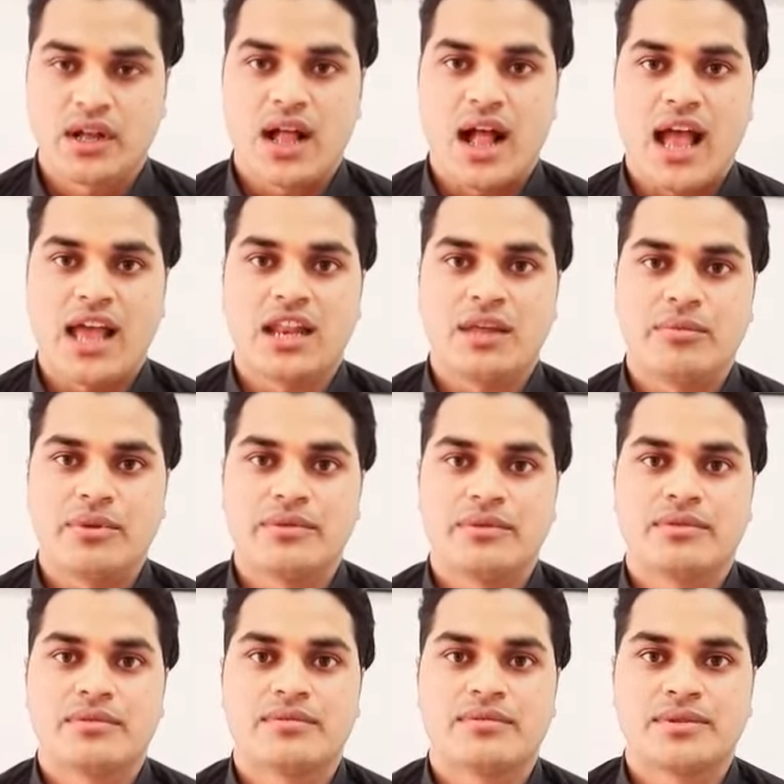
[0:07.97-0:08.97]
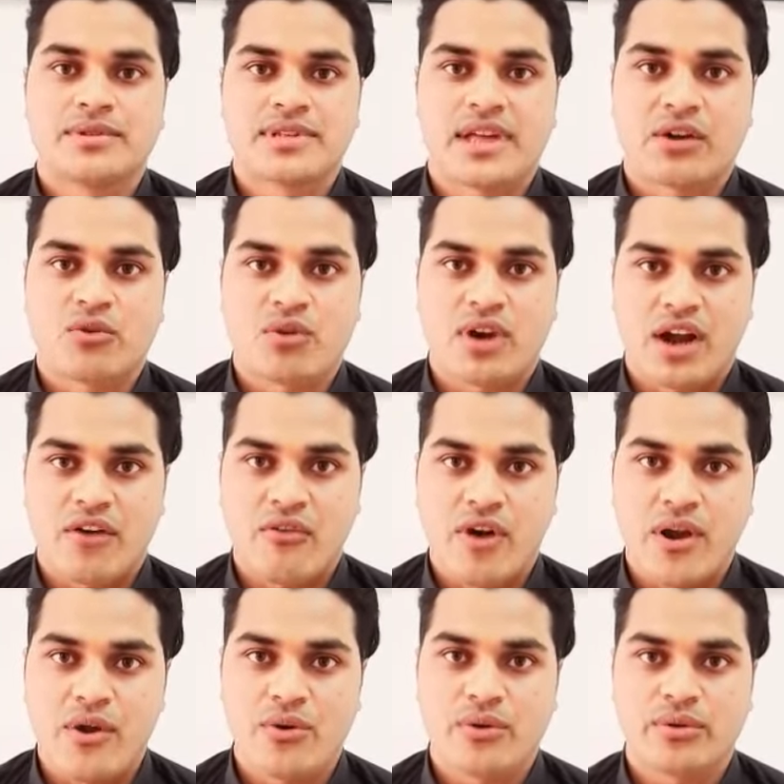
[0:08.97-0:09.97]
I live in Saku,
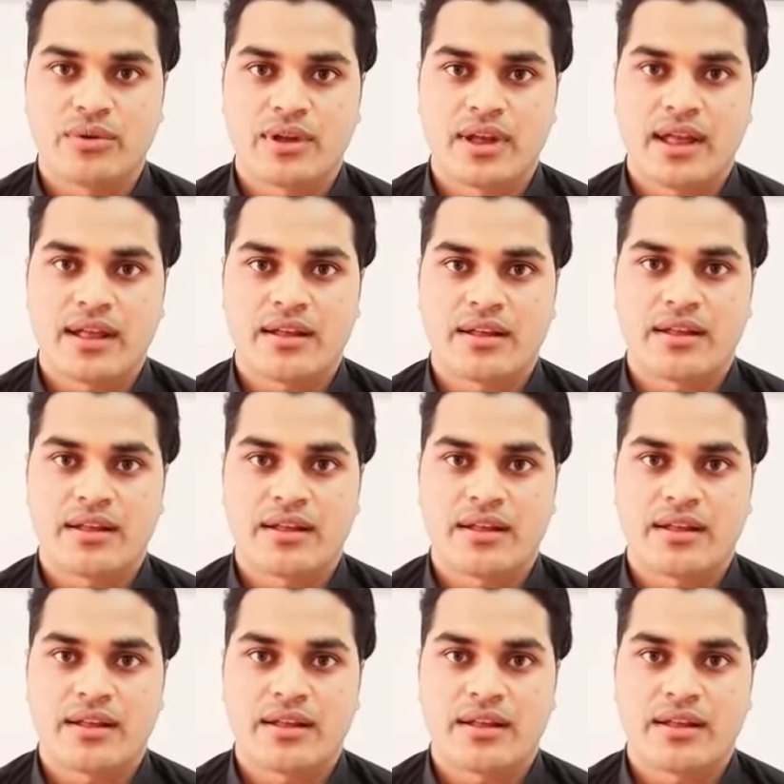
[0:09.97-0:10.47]
Kathmandu.